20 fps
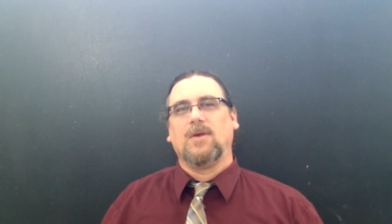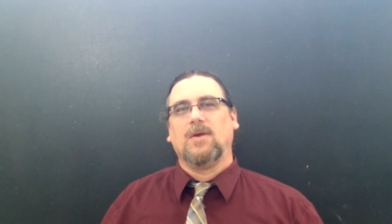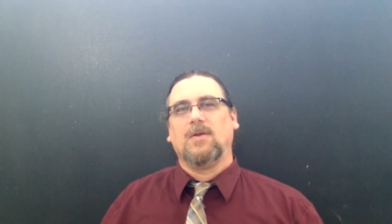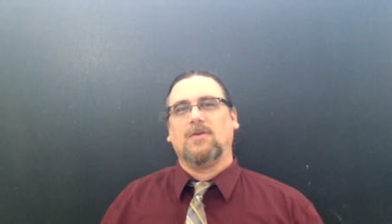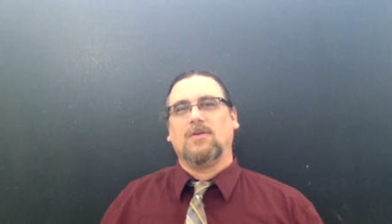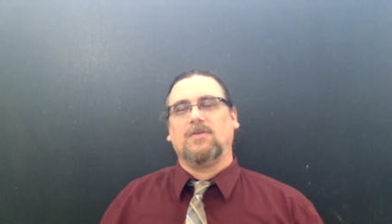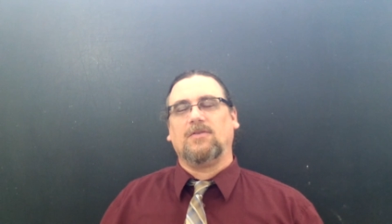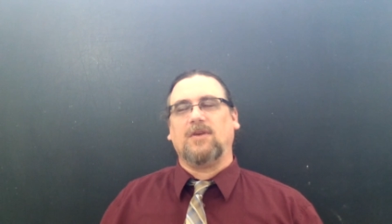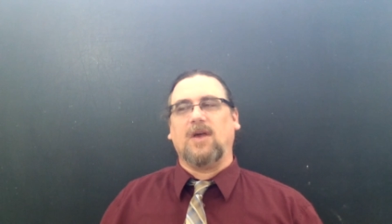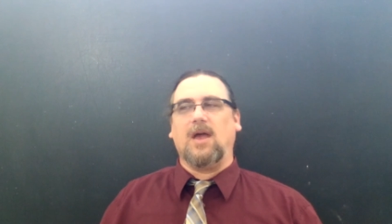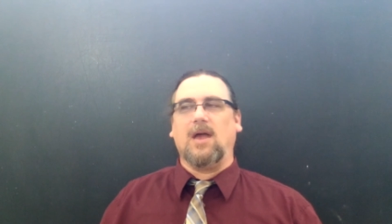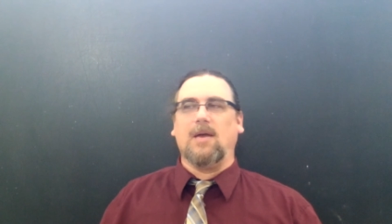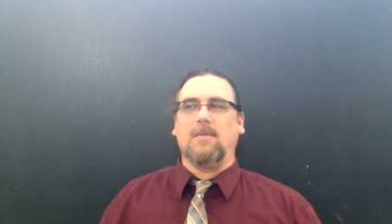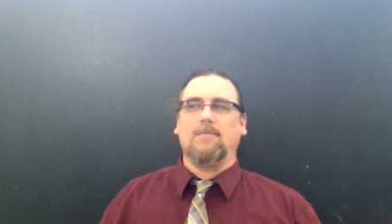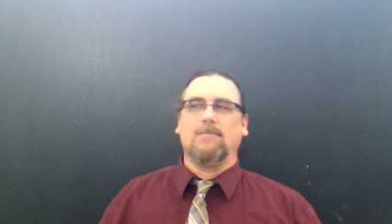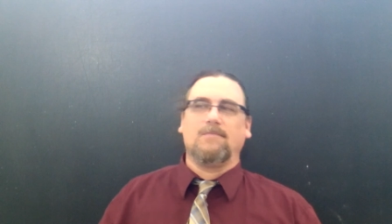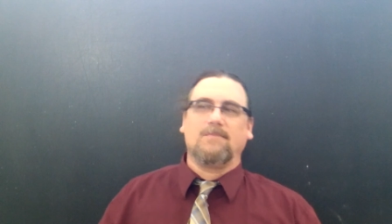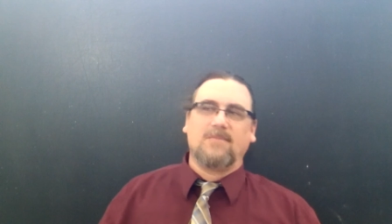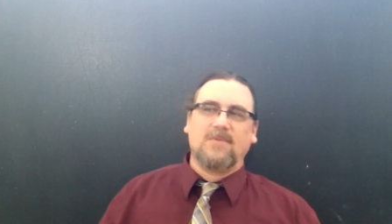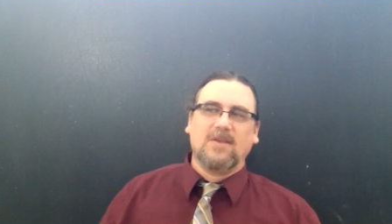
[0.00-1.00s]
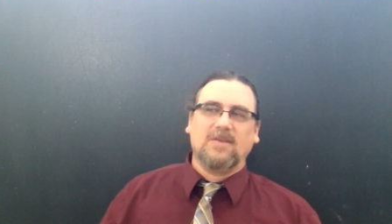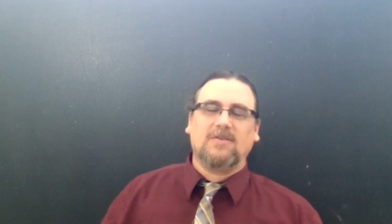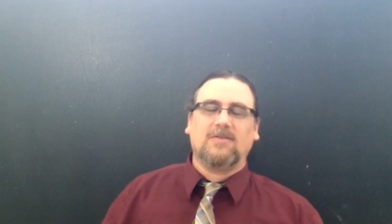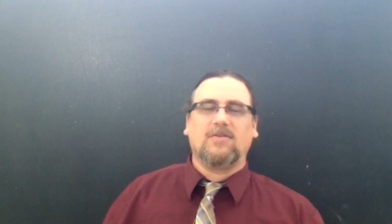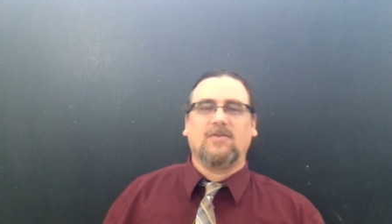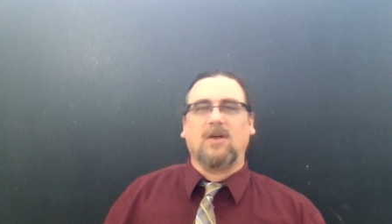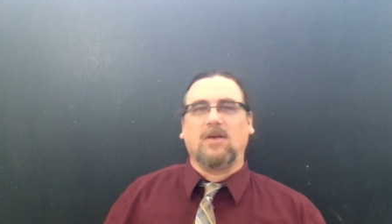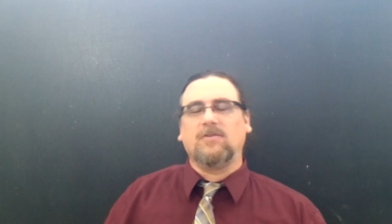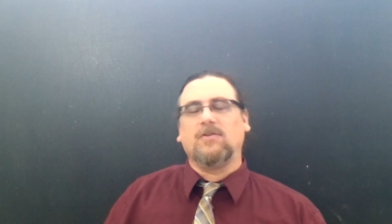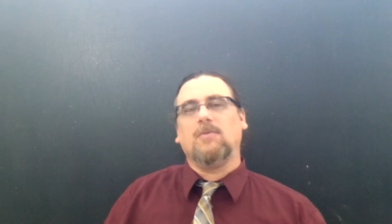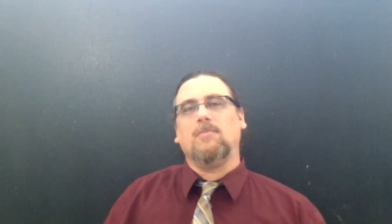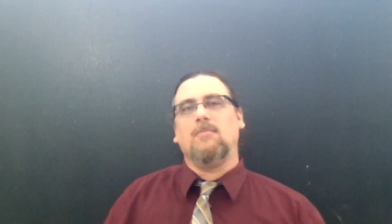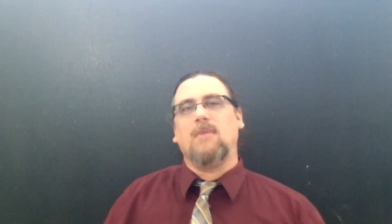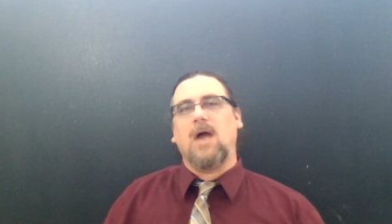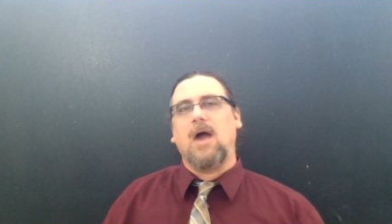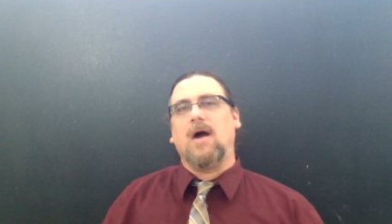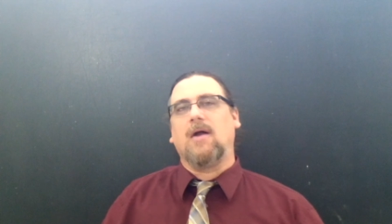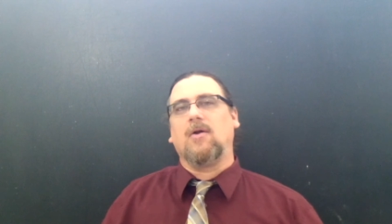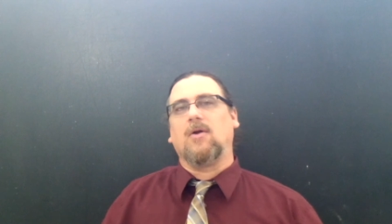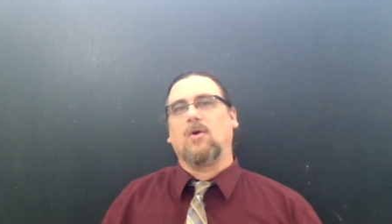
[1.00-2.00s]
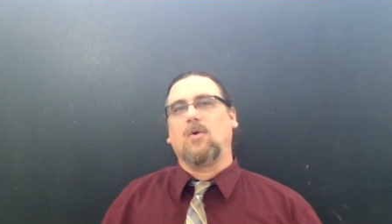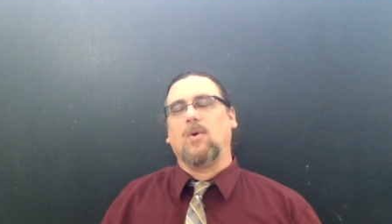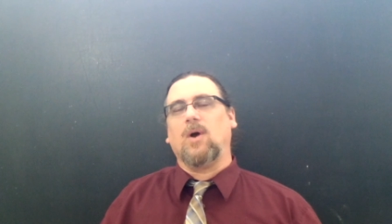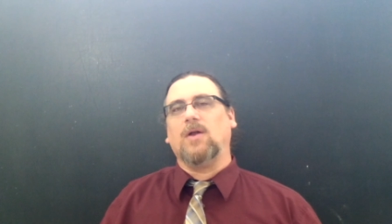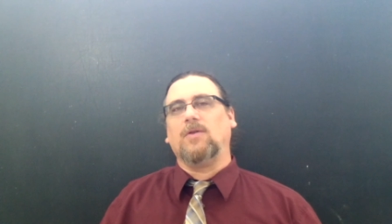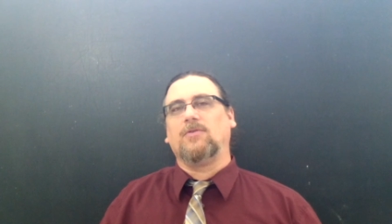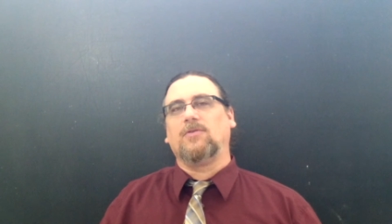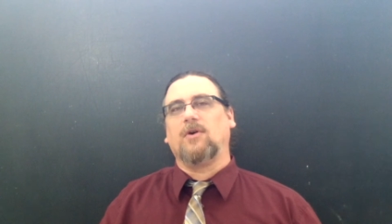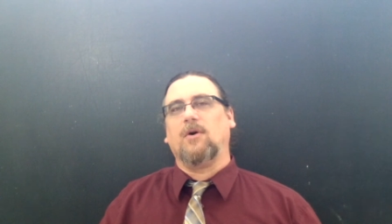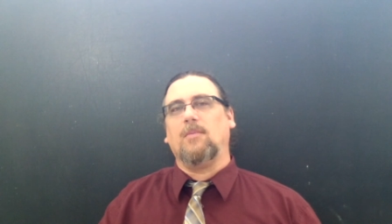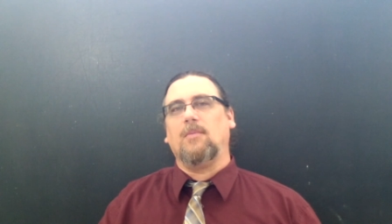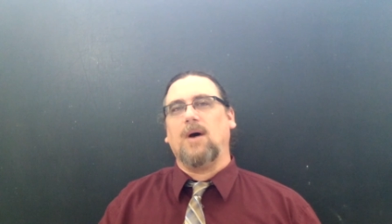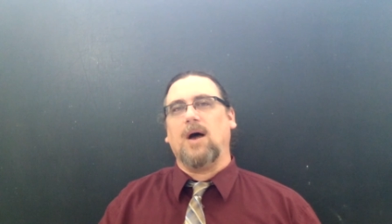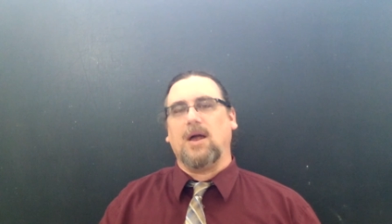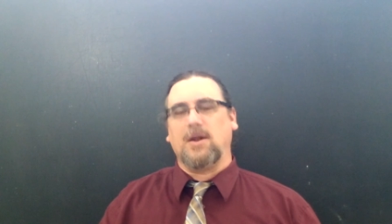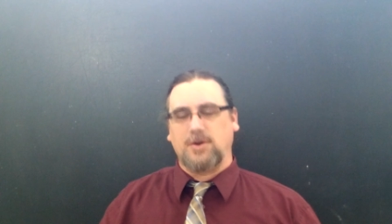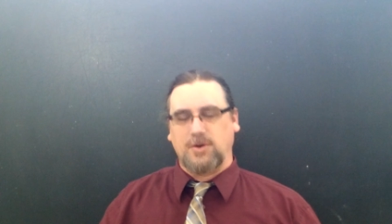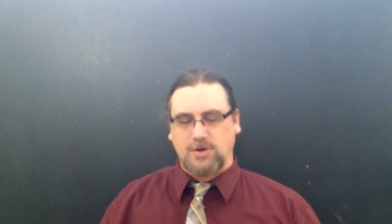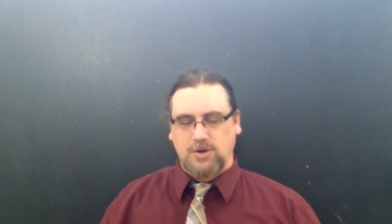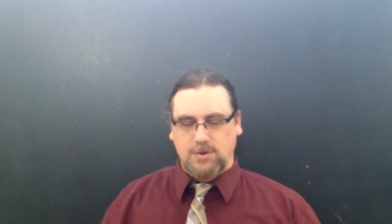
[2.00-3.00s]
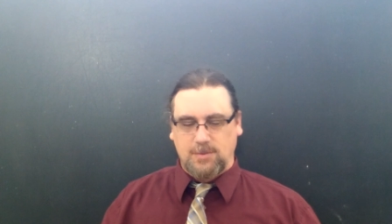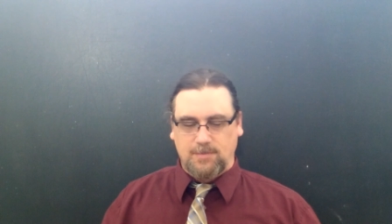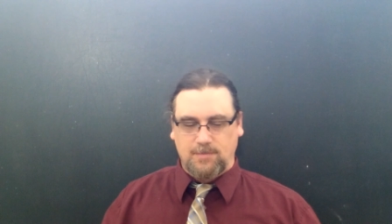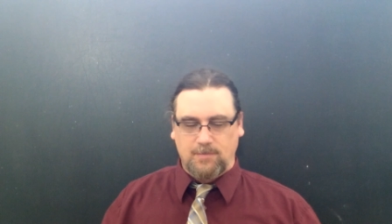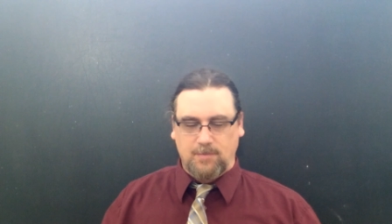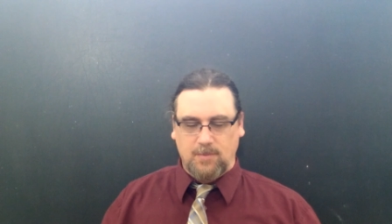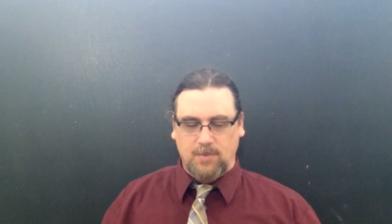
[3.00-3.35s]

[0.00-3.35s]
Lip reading: To say, this doesn't matter quite so much.